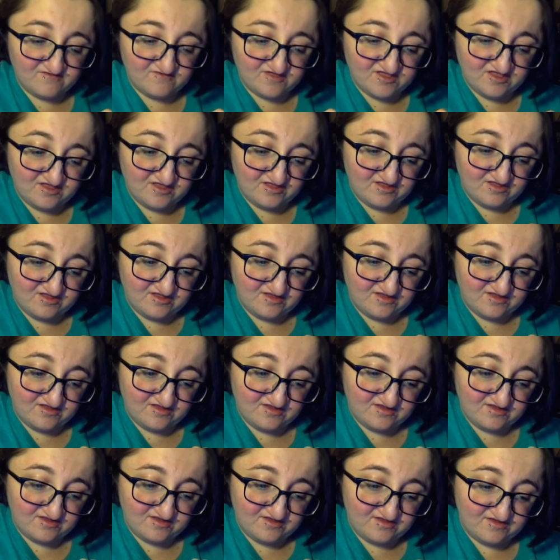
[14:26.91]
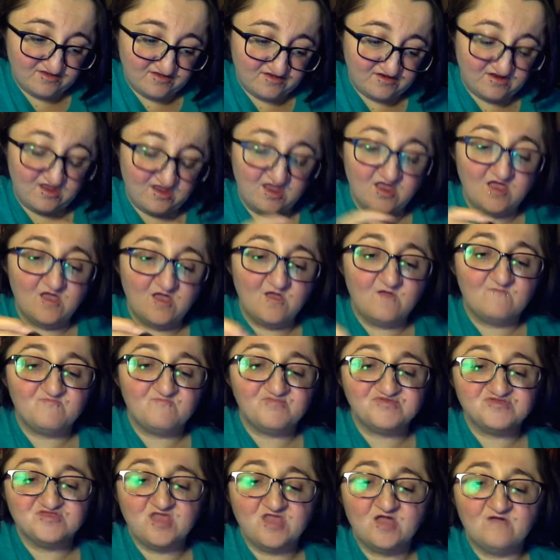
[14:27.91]
in
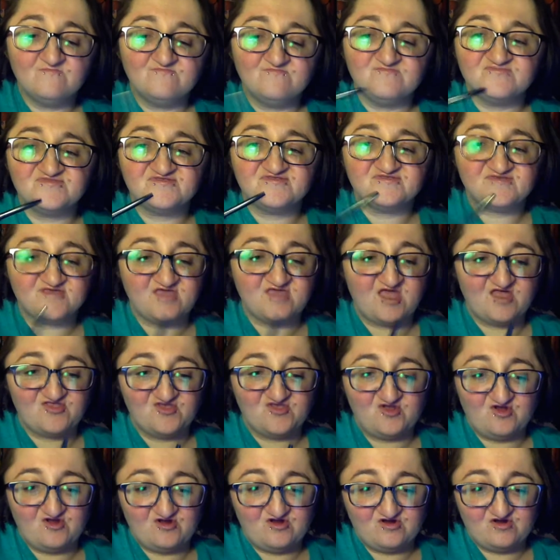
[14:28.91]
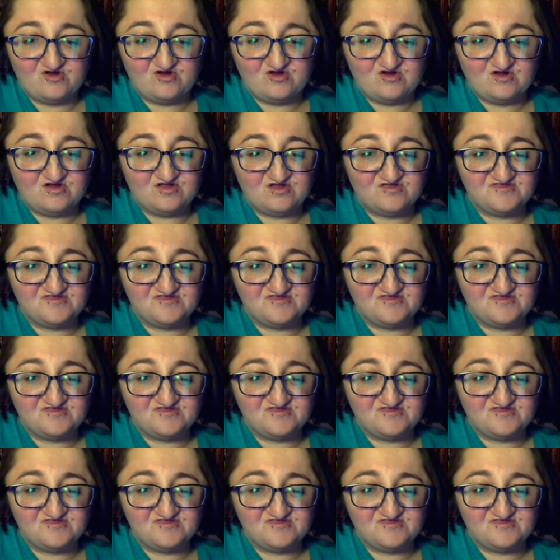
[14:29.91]
Plum Together.